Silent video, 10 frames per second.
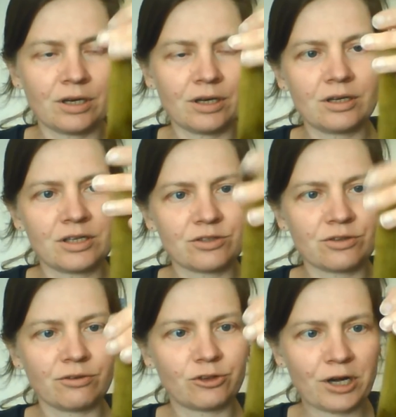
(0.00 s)
Just sort
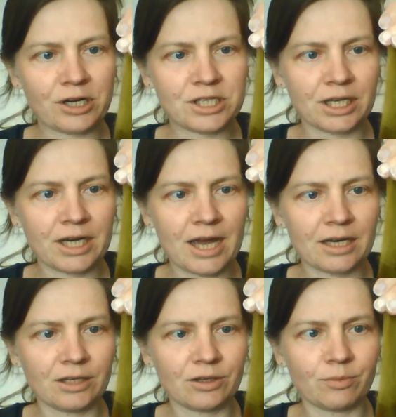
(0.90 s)
of stretching it out a
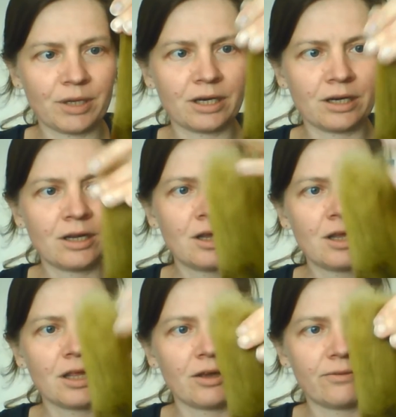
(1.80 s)
little bit
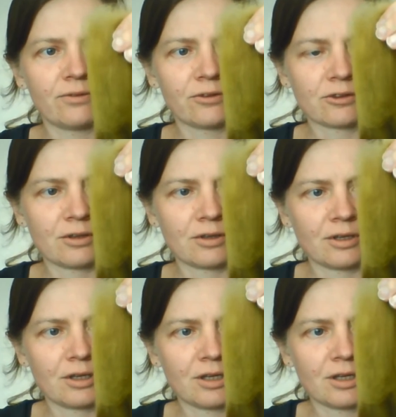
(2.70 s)
gives
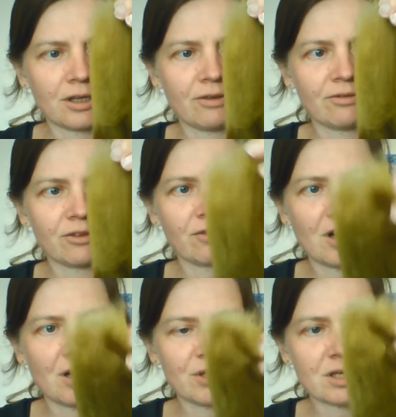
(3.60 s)
the
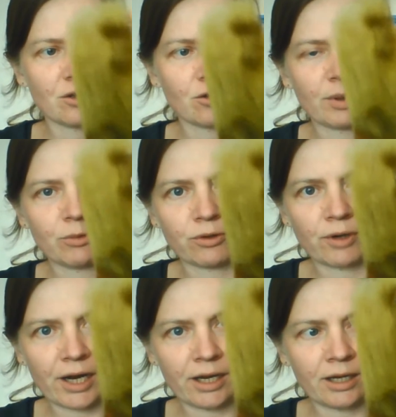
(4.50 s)
fibres a little bit more
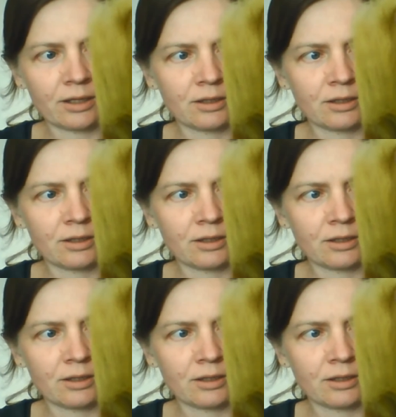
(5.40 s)
air.